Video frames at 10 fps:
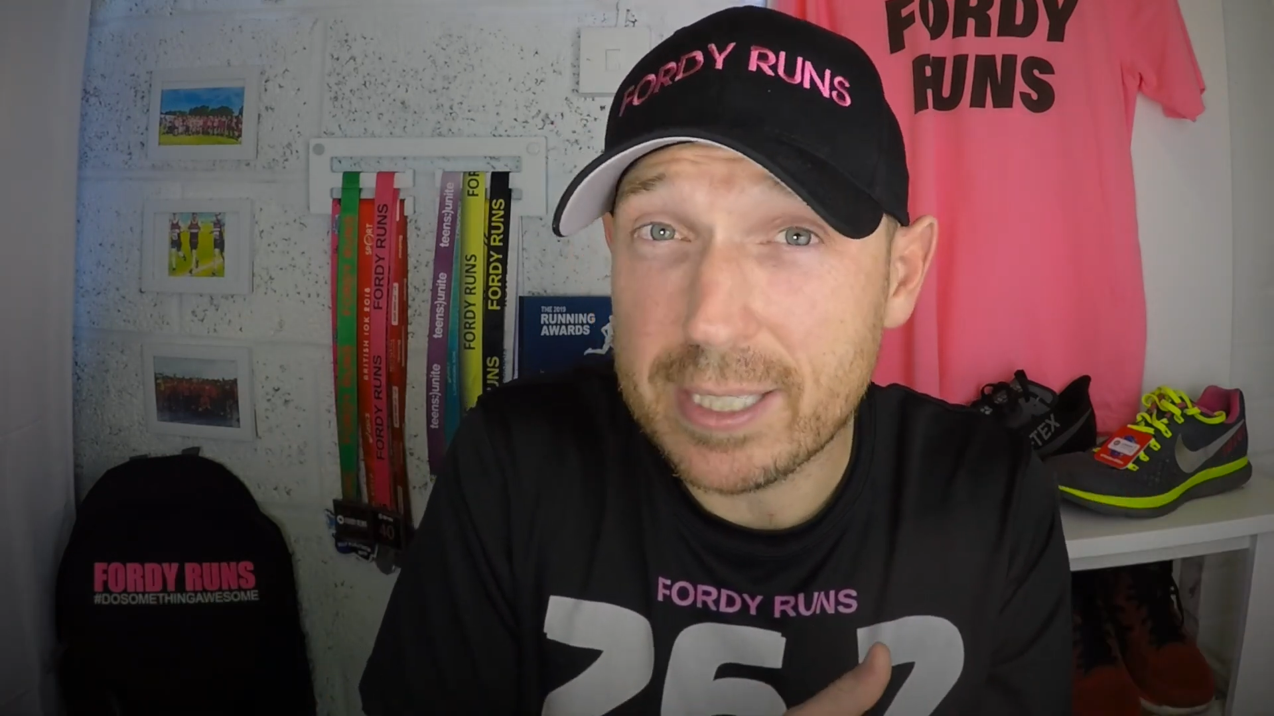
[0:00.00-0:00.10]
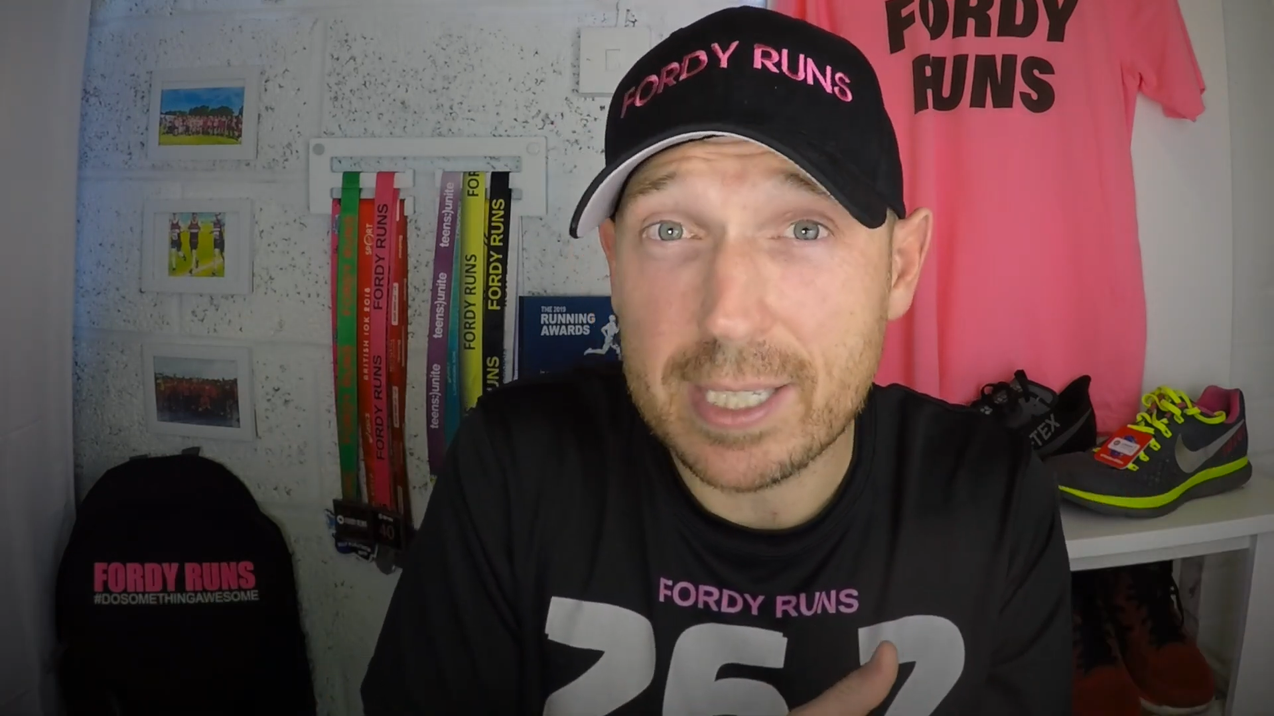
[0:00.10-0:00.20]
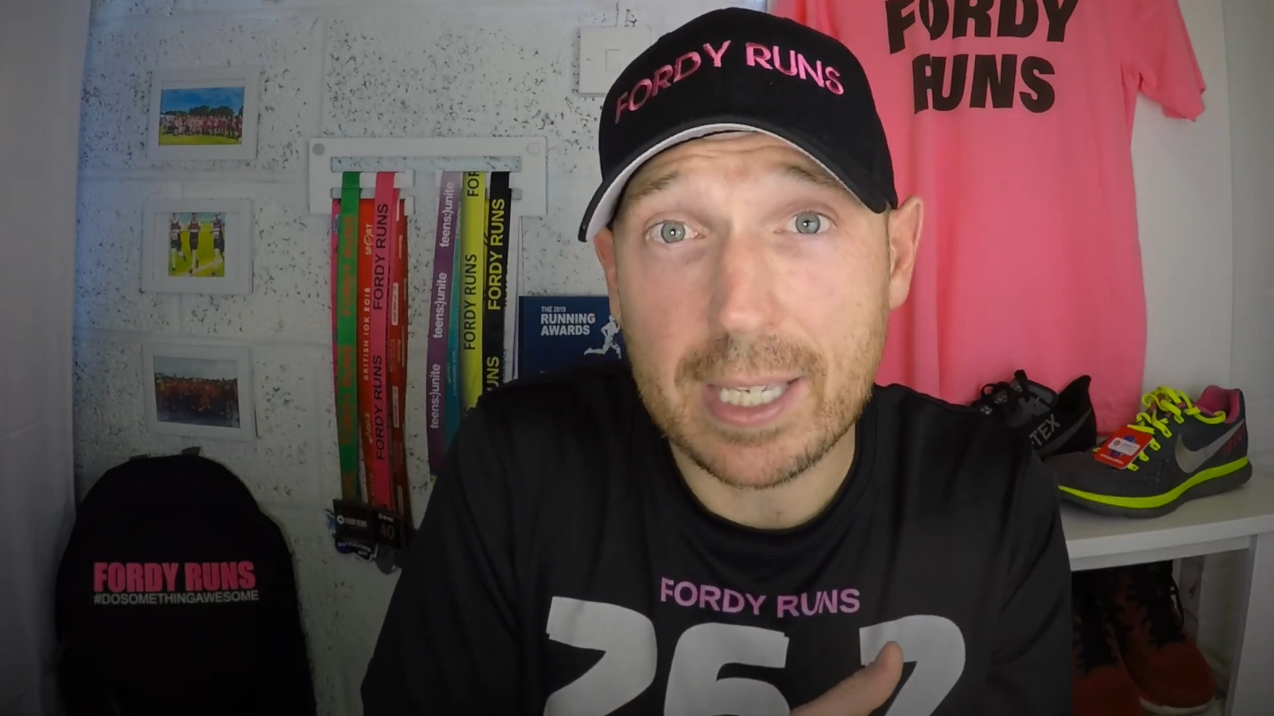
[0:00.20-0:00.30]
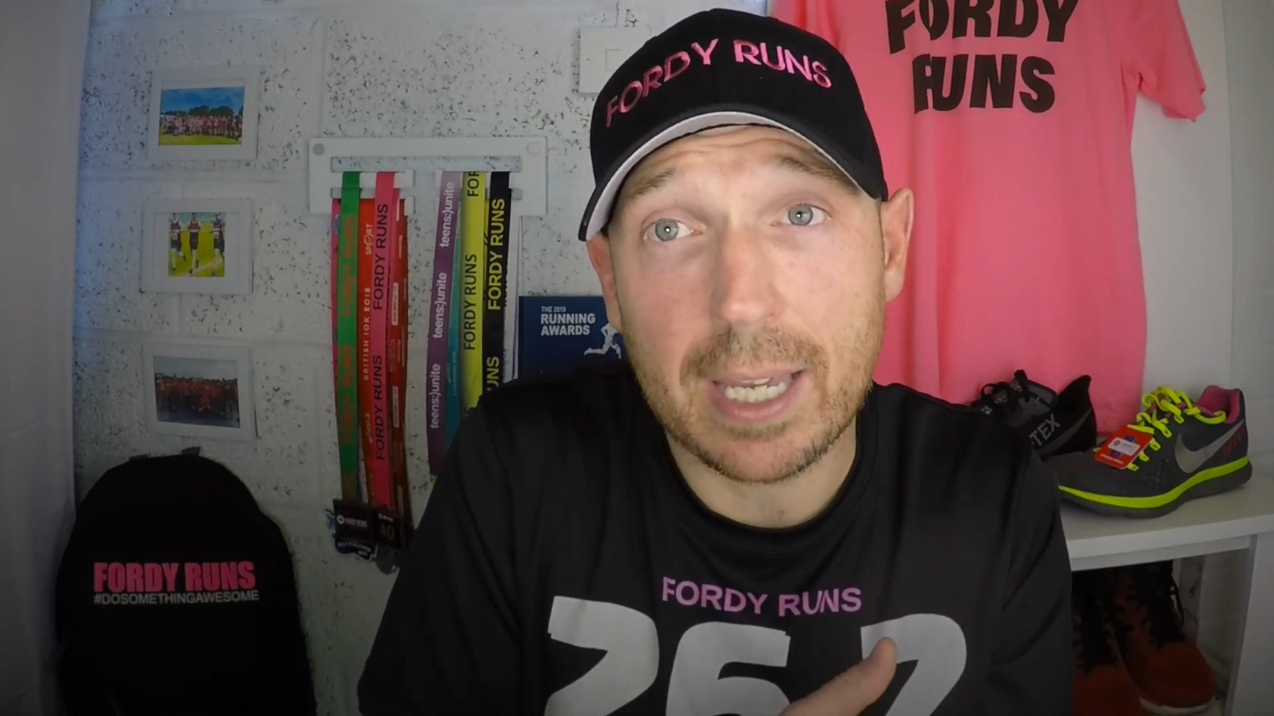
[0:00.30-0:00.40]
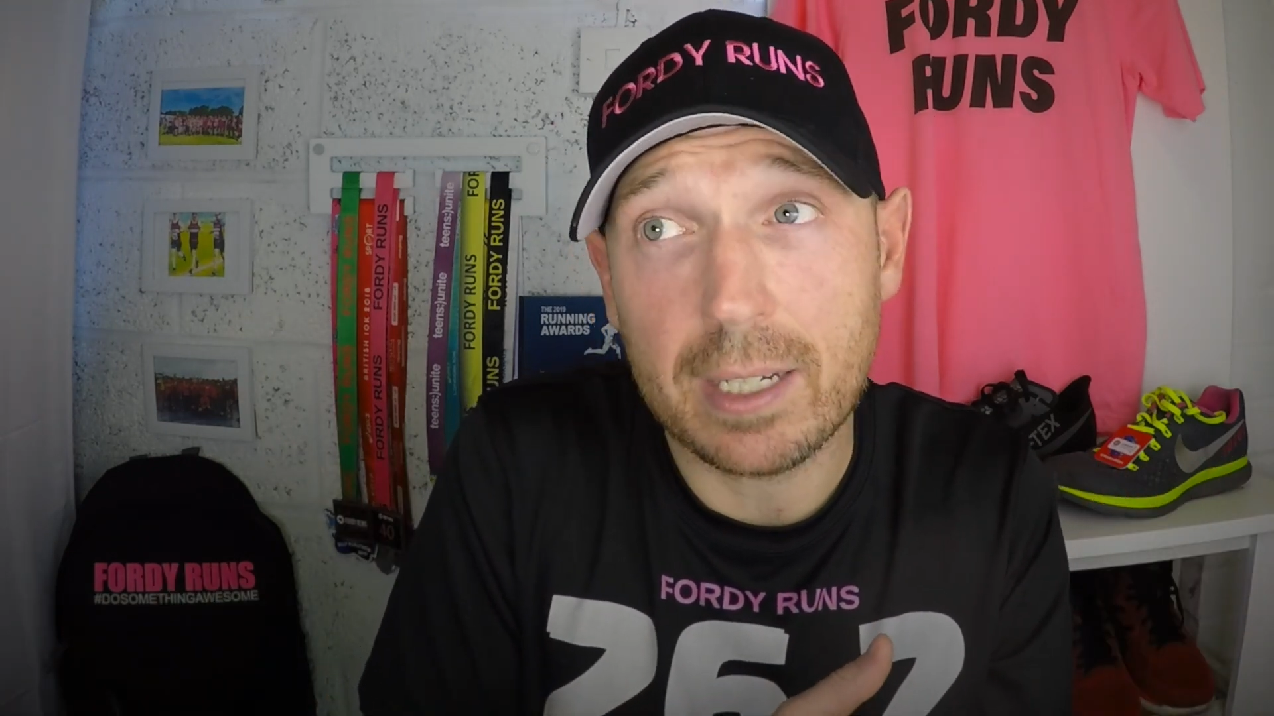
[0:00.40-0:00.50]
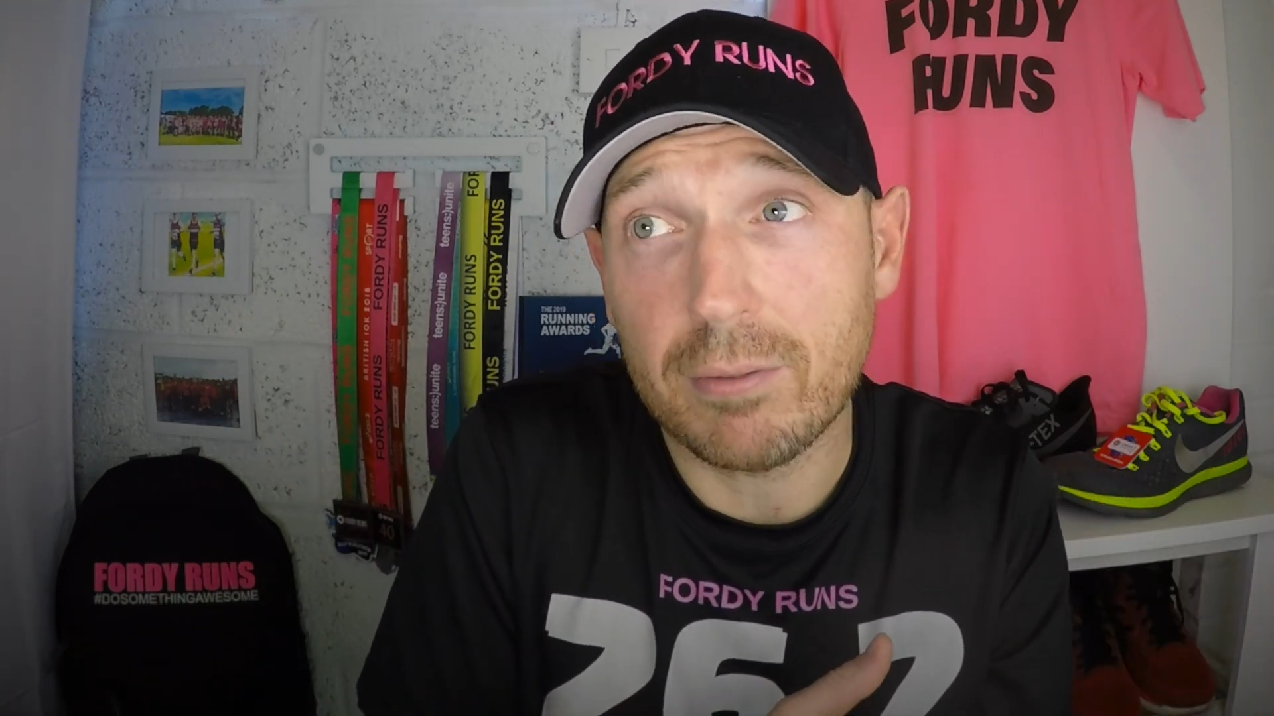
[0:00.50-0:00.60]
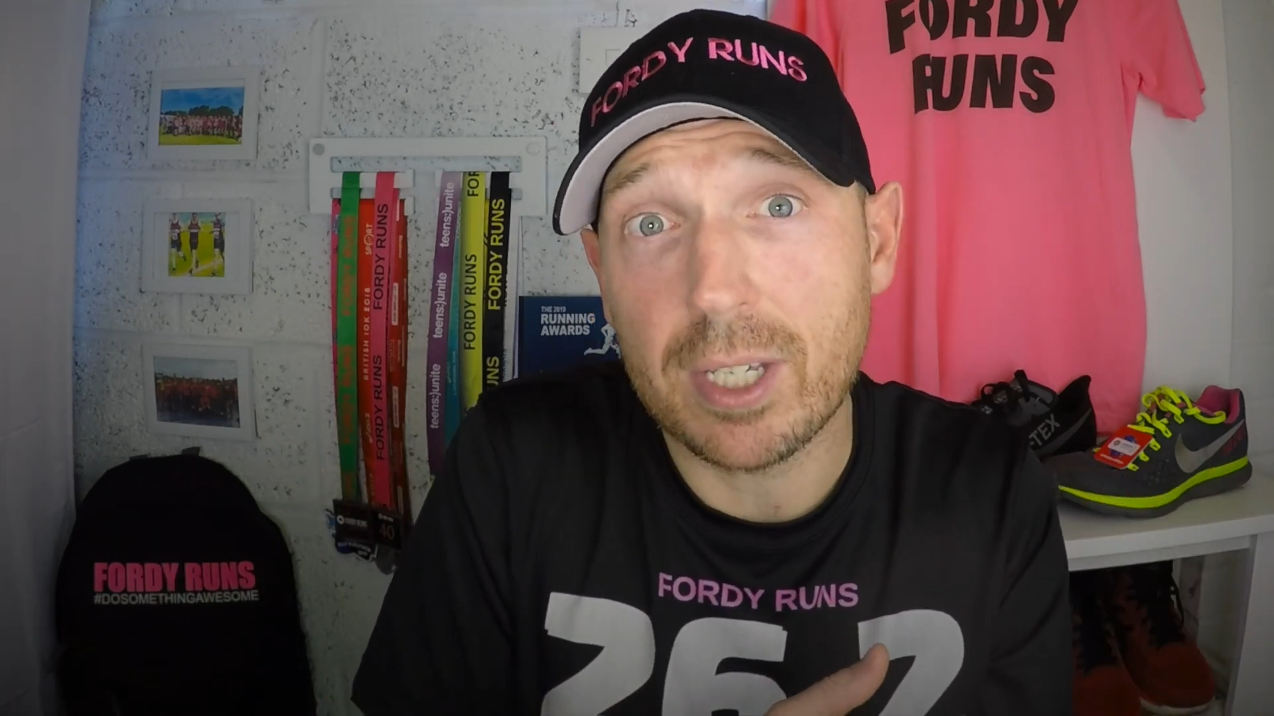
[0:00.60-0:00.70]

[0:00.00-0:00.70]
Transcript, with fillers: discounted